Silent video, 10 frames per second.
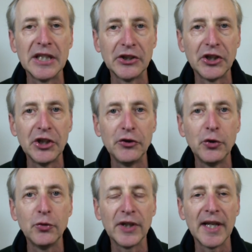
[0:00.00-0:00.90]

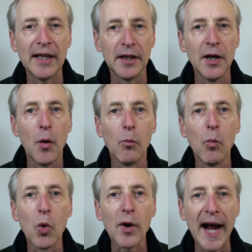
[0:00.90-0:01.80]
continue to get
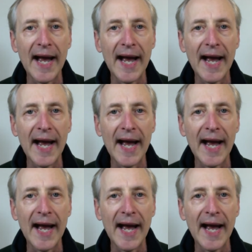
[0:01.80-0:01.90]
more